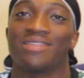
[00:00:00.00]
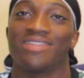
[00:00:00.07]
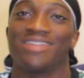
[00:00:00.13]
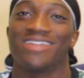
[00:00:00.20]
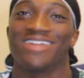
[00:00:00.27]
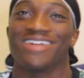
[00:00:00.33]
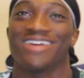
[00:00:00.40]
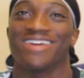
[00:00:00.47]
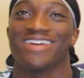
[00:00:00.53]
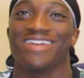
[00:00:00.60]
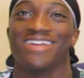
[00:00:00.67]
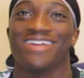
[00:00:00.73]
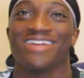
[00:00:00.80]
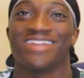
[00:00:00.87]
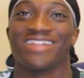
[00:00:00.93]

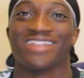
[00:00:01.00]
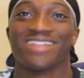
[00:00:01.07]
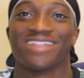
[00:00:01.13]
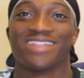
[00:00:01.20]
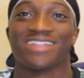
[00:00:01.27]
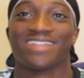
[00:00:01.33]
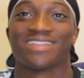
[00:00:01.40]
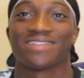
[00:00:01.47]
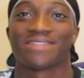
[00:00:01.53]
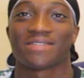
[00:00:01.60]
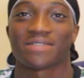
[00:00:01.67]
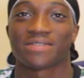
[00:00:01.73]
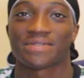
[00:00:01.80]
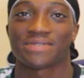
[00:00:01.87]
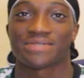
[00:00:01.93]

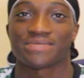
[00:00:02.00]
[no speech]